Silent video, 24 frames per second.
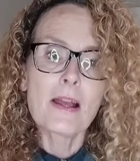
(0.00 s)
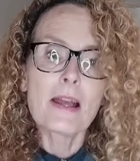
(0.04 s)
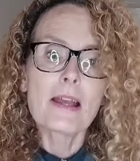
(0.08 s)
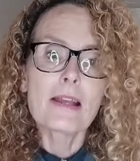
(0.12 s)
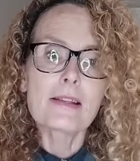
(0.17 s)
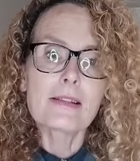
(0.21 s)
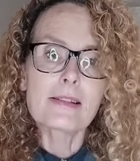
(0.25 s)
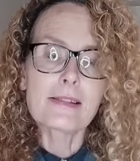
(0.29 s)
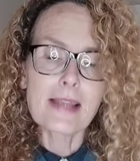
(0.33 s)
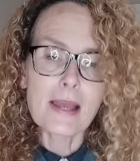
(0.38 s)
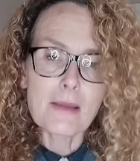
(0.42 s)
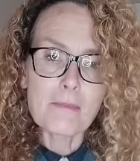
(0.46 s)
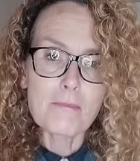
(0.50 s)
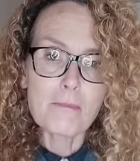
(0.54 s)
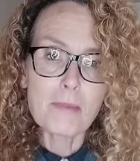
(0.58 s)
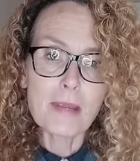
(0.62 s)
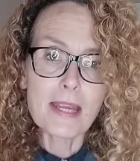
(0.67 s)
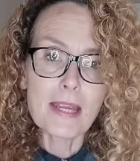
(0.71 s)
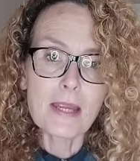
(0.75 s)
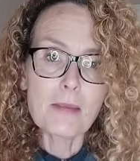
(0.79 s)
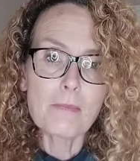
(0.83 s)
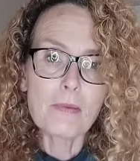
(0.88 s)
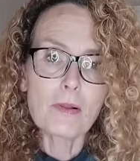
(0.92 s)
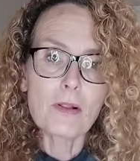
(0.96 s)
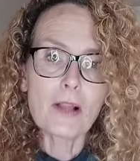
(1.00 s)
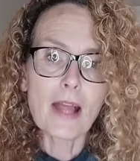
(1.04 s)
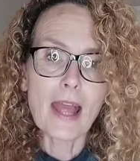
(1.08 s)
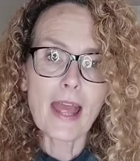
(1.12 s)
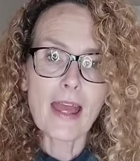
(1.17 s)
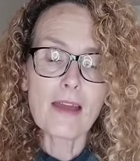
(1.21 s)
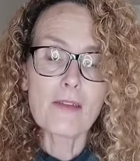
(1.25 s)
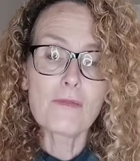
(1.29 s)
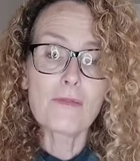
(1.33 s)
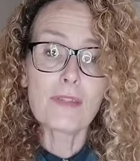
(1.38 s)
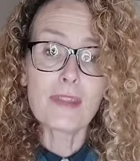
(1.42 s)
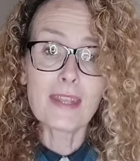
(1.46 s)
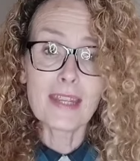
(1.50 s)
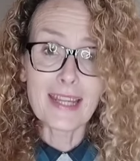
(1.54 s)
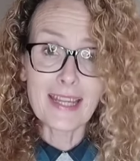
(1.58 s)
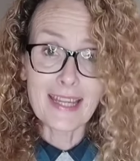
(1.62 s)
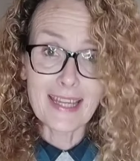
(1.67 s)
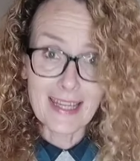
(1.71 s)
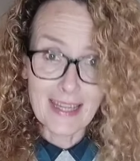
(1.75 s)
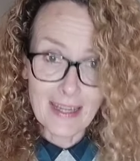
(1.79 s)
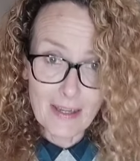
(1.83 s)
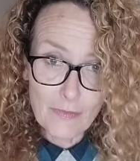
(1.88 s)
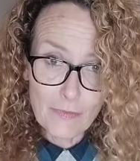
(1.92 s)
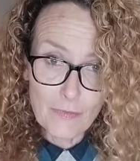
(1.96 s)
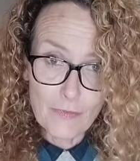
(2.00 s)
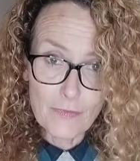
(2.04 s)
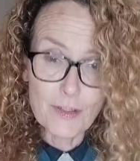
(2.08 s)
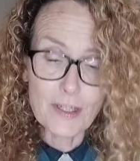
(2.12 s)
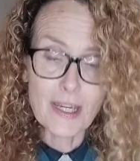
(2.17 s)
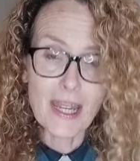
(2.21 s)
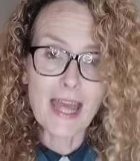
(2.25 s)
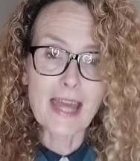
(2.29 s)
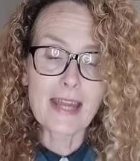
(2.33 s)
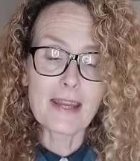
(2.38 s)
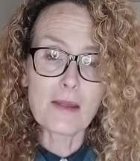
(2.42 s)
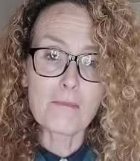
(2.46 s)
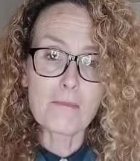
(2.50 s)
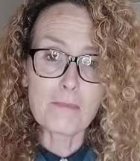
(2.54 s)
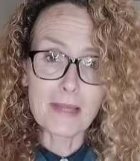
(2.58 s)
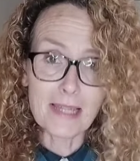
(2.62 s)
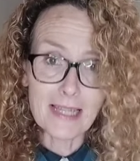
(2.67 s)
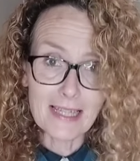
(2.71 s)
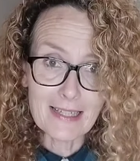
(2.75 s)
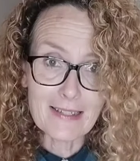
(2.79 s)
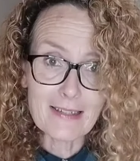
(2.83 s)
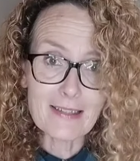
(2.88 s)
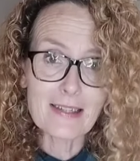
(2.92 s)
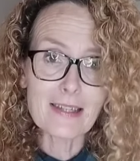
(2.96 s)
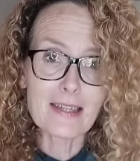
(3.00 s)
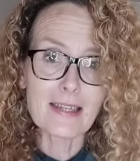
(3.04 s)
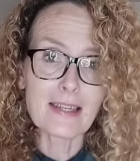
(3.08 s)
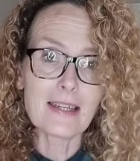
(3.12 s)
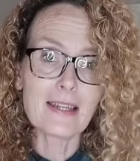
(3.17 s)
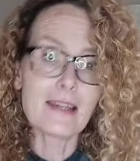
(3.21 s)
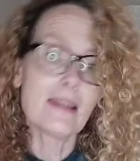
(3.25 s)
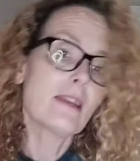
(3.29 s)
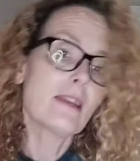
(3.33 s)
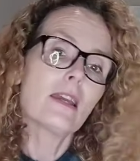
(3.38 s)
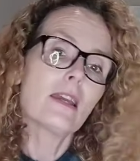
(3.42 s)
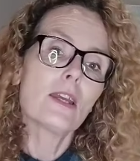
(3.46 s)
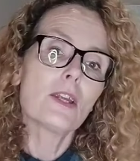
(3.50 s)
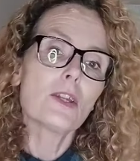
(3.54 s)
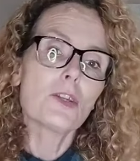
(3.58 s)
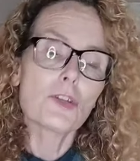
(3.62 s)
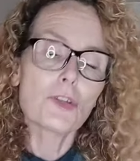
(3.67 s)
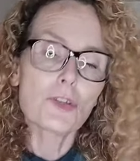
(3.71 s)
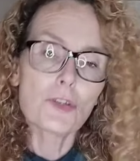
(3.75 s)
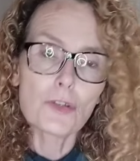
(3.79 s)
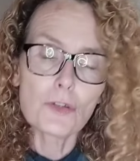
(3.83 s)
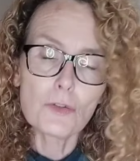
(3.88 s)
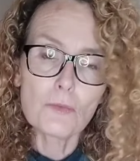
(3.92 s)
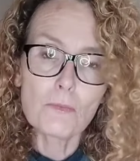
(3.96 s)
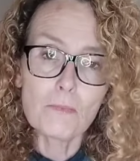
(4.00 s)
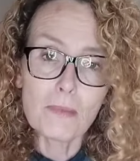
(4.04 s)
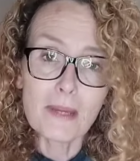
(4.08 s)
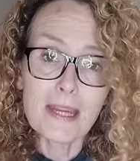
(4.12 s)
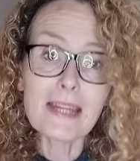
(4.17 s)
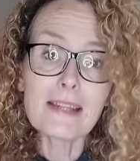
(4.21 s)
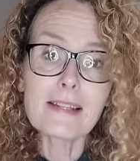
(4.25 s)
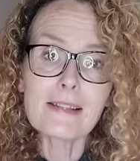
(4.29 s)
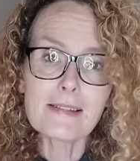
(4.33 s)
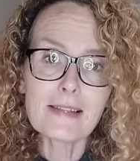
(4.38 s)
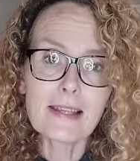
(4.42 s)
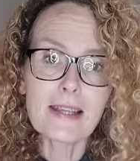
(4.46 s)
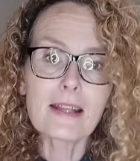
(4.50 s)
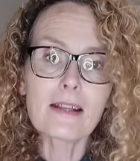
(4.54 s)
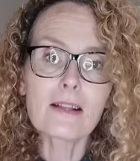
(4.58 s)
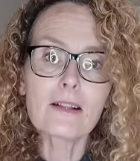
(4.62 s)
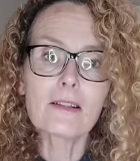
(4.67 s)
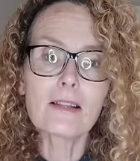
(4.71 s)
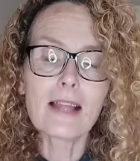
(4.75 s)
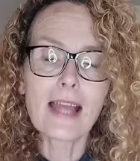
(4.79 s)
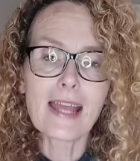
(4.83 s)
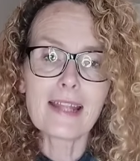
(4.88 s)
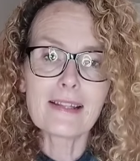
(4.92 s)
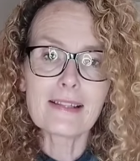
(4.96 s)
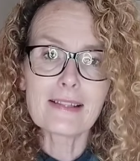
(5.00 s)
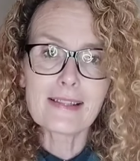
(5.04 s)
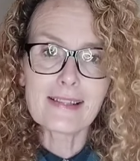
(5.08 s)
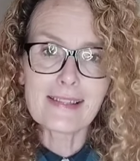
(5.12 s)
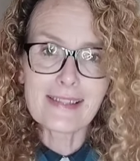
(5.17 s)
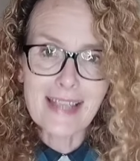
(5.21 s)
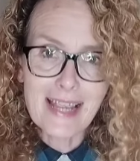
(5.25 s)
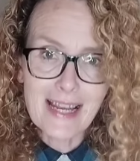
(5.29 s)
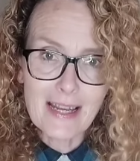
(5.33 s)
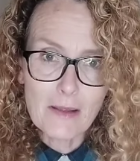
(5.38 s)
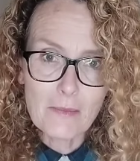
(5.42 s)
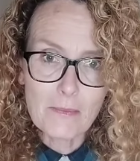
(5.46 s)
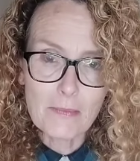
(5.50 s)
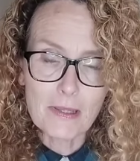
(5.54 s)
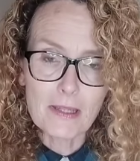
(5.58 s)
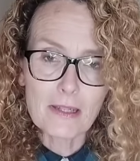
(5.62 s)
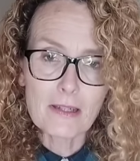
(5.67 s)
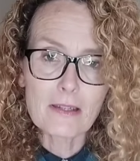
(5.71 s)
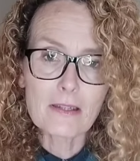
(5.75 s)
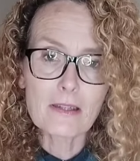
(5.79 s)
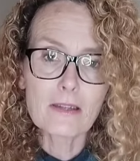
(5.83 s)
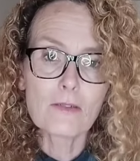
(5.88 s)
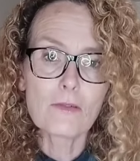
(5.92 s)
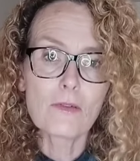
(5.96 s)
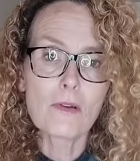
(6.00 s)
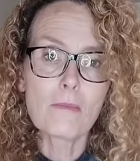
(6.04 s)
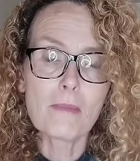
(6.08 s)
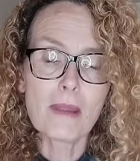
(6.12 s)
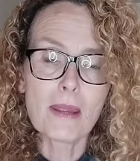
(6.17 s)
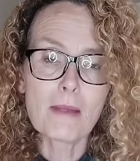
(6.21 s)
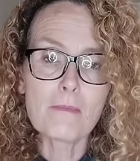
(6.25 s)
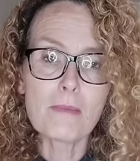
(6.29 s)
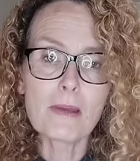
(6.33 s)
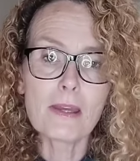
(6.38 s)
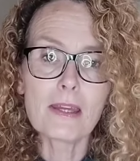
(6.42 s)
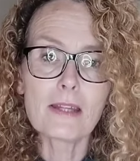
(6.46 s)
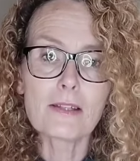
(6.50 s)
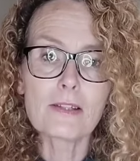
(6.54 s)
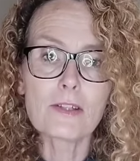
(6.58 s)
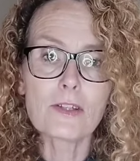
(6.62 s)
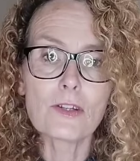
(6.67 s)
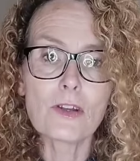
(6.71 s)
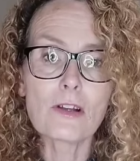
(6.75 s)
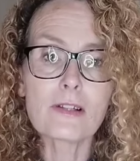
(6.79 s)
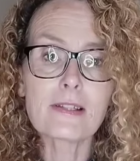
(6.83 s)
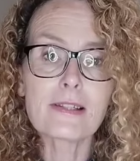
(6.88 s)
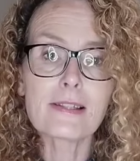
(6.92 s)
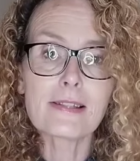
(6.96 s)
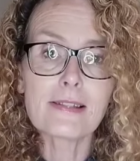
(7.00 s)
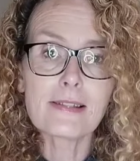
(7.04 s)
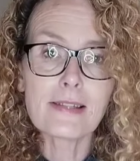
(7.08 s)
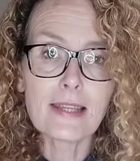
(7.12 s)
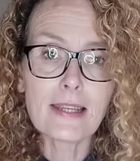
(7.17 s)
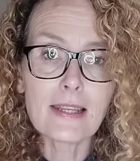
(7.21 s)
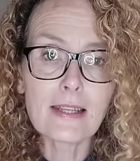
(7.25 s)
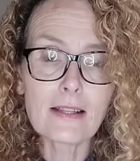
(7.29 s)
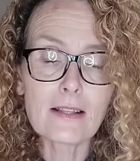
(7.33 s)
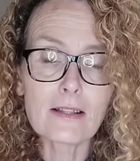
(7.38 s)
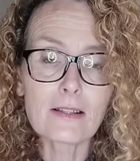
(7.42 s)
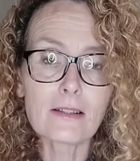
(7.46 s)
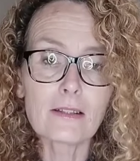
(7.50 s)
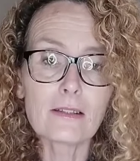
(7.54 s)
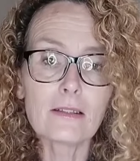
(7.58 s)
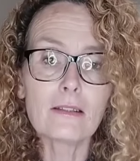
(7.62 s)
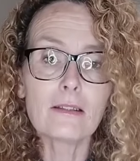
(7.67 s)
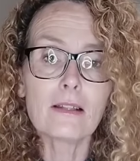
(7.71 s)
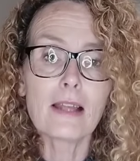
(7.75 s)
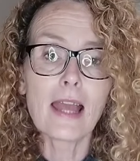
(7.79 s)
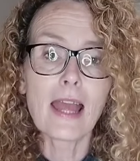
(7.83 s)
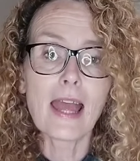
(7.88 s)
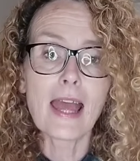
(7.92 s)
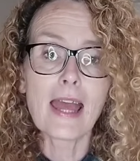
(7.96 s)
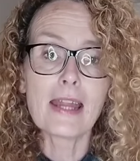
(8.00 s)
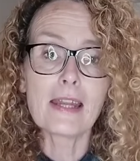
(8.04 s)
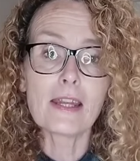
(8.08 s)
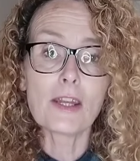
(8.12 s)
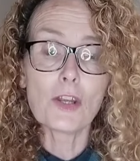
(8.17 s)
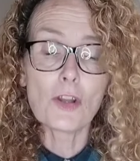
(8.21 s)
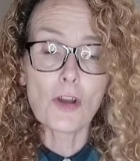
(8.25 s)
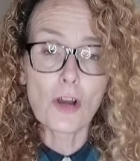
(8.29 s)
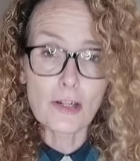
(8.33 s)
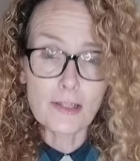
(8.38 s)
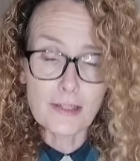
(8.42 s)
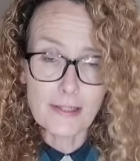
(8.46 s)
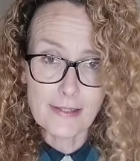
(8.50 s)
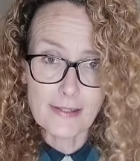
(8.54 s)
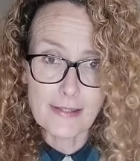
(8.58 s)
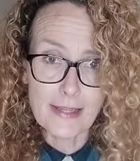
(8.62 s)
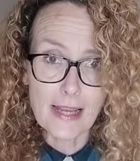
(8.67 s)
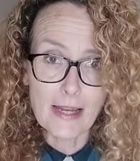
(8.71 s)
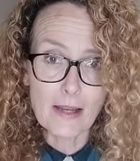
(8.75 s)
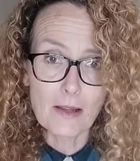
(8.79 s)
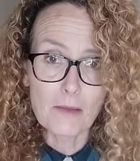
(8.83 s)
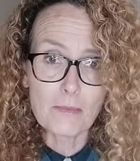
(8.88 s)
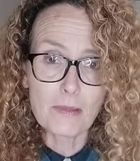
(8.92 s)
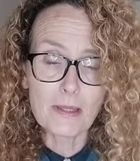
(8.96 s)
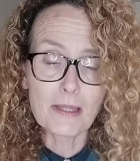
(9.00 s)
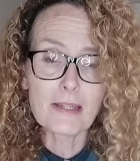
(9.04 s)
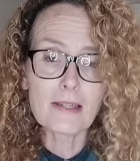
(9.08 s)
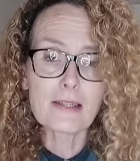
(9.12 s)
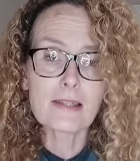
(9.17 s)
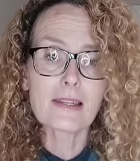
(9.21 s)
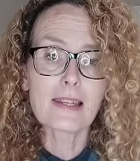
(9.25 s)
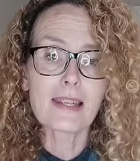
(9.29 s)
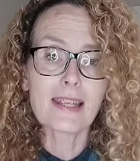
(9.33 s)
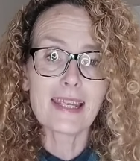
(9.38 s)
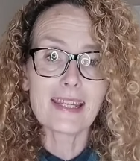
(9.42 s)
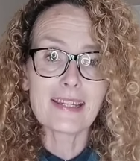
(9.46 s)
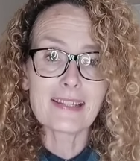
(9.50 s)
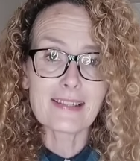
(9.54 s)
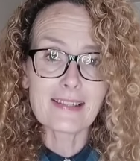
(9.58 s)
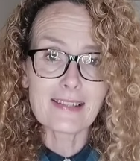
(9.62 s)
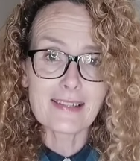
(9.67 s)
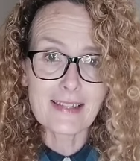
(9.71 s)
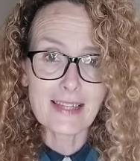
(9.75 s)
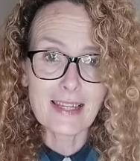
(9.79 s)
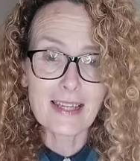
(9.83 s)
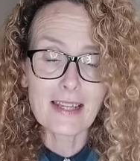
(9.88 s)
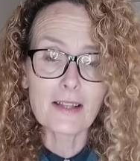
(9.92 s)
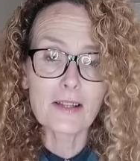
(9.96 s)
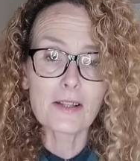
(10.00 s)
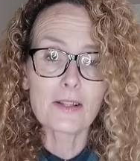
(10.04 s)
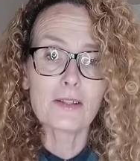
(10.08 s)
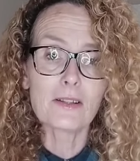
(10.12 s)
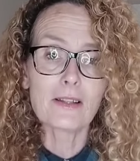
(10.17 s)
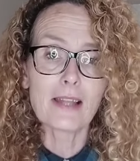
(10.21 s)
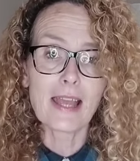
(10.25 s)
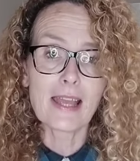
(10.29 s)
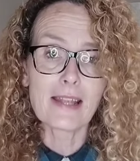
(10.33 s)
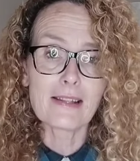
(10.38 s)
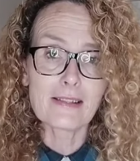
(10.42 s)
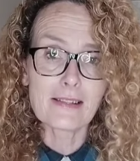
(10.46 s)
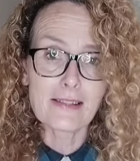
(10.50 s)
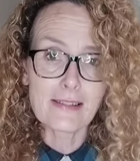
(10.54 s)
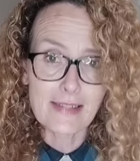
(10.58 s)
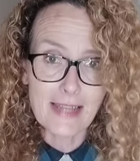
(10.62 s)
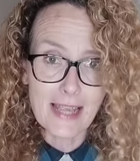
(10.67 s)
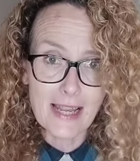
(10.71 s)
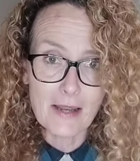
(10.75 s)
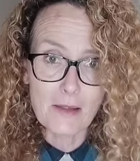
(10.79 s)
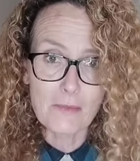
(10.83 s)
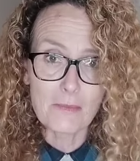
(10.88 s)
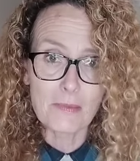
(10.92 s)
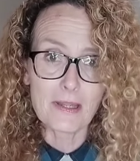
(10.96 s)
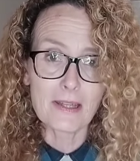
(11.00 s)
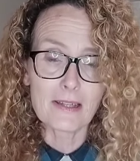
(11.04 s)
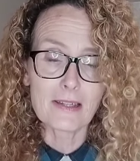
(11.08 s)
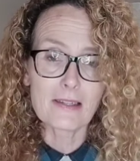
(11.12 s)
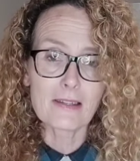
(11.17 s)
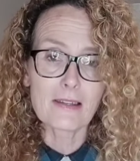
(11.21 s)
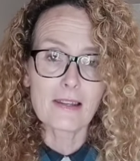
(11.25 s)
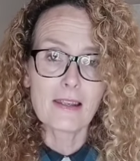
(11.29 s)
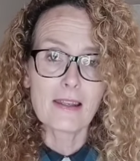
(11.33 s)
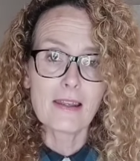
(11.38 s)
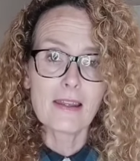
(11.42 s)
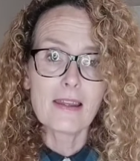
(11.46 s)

Some people have the gift and ability to be single and celibate. Remember, it's not single and not celibate. It's single and celibate.